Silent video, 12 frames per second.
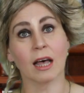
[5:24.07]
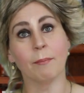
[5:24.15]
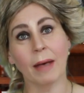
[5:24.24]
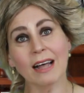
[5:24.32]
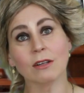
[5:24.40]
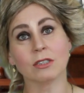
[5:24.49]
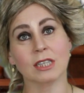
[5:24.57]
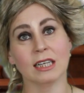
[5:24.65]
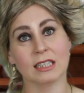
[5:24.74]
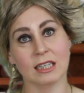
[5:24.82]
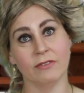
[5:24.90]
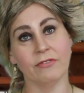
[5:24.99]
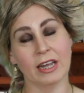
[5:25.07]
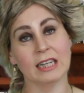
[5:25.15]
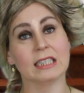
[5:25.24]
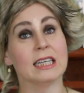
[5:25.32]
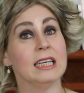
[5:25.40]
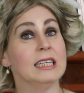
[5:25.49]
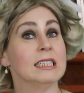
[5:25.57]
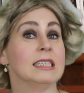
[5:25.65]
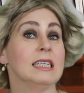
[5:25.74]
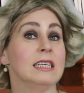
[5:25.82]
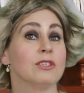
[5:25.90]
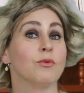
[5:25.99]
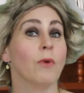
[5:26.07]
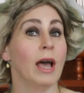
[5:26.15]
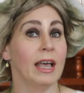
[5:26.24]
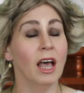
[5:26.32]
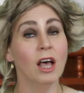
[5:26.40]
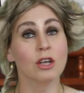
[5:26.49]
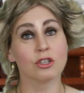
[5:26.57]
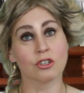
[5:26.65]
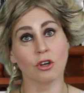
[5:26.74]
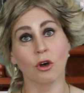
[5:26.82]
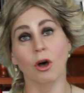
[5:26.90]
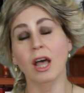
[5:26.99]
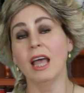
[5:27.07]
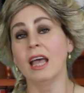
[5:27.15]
about Death in Venice in this way. So